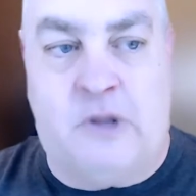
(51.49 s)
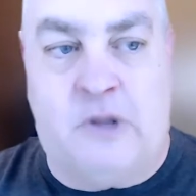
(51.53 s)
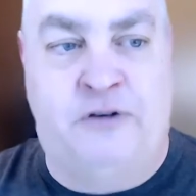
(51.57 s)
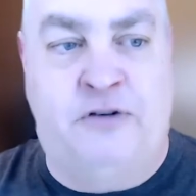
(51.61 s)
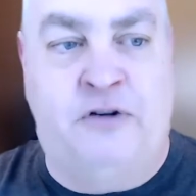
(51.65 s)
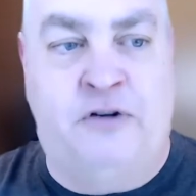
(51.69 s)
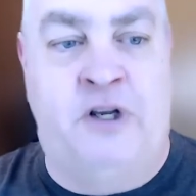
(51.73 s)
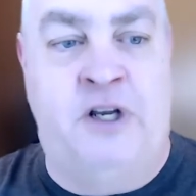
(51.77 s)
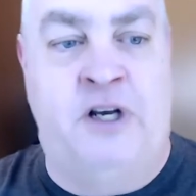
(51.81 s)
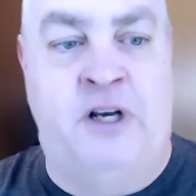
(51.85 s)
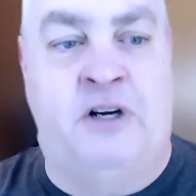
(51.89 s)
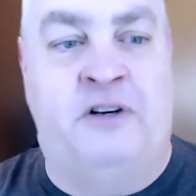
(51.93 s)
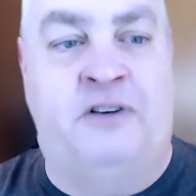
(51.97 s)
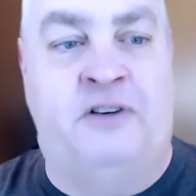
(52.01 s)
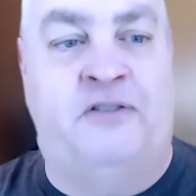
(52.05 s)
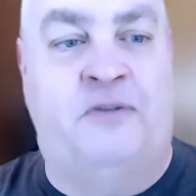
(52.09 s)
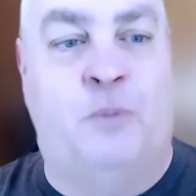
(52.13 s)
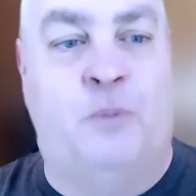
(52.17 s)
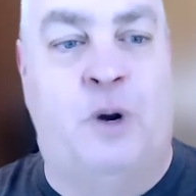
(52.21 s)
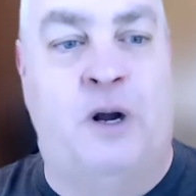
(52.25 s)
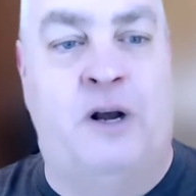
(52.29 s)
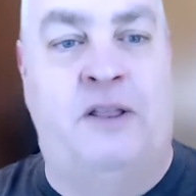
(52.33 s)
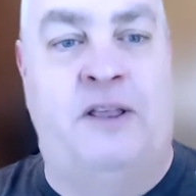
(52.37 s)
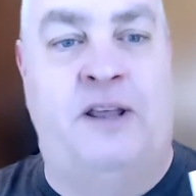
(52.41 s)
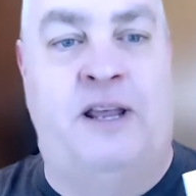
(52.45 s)
So here's
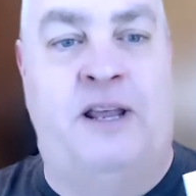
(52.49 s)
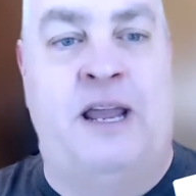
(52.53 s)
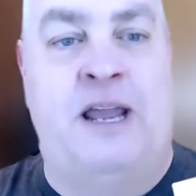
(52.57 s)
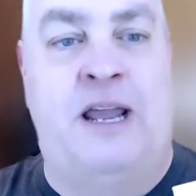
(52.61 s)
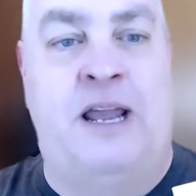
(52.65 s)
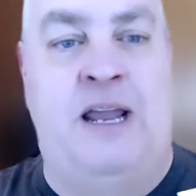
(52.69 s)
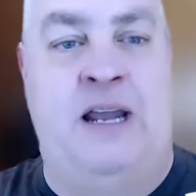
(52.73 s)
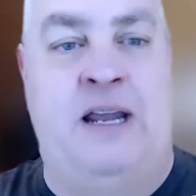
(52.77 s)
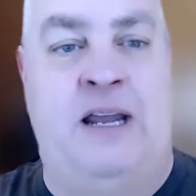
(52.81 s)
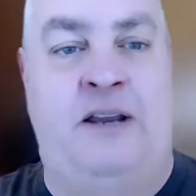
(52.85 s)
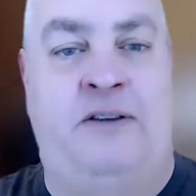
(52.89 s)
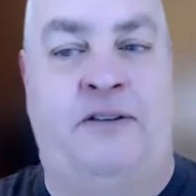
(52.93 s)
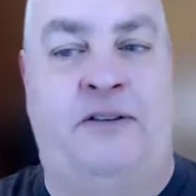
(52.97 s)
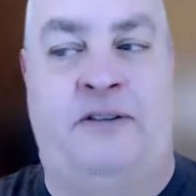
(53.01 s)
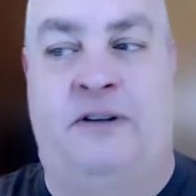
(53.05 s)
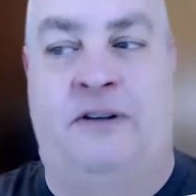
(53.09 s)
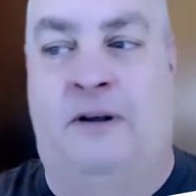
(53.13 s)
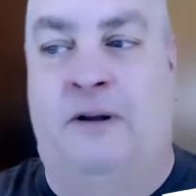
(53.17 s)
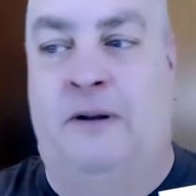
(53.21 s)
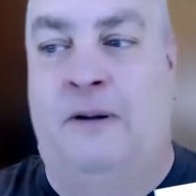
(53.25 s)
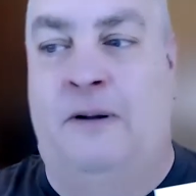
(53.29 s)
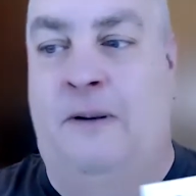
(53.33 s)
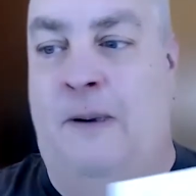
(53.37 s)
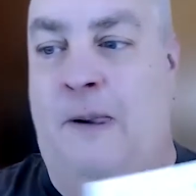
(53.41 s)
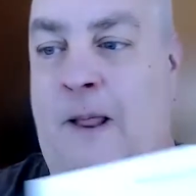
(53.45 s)
one of the keys,
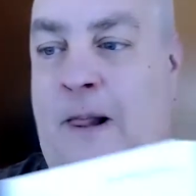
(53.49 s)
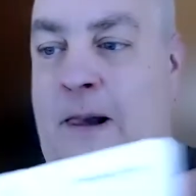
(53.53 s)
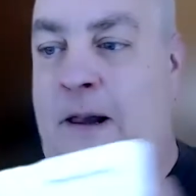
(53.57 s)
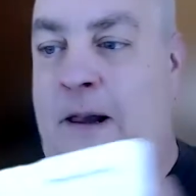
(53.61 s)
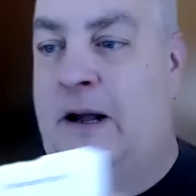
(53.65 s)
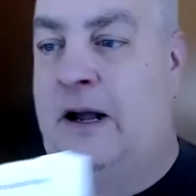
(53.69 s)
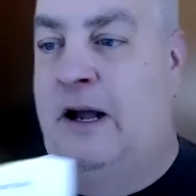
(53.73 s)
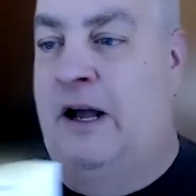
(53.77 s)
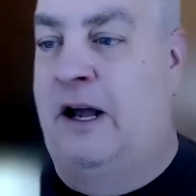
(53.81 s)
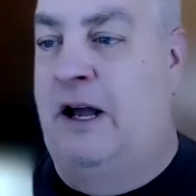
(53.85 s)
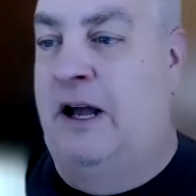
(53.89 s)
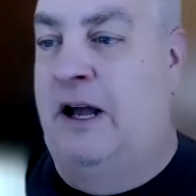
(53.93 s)
this